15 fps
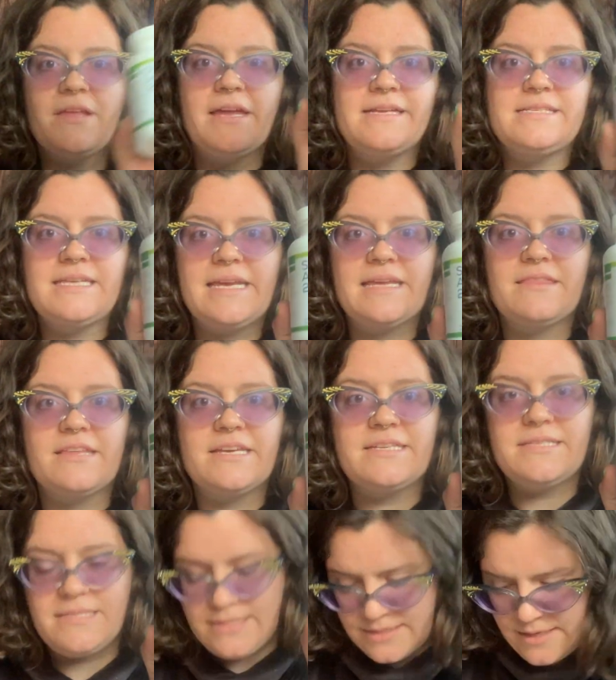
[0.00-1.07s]
I take
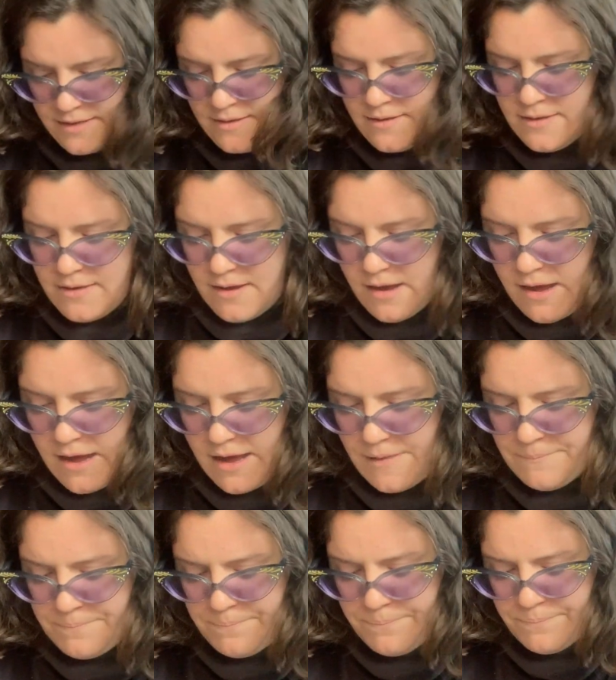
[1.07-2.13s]
this
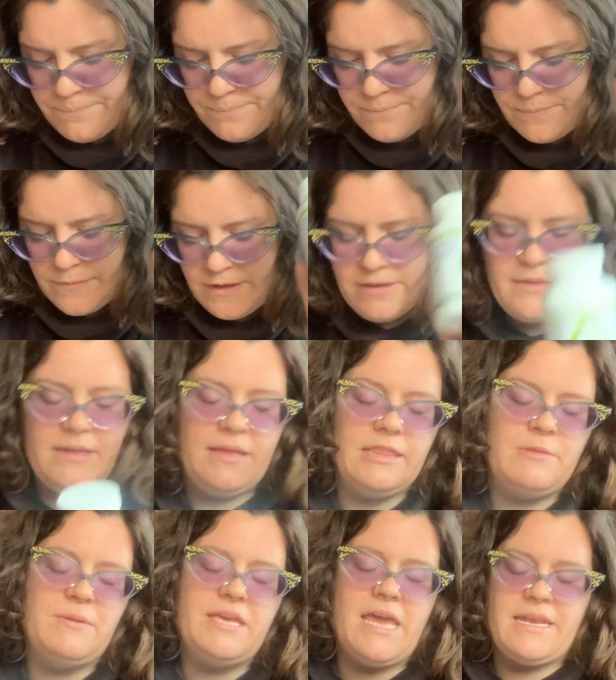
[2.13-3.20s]
at
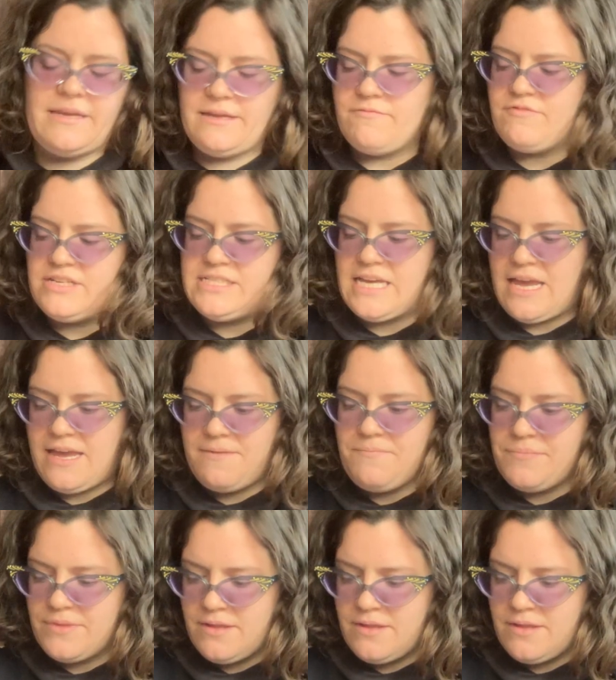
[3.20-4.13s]
the beginning of the day,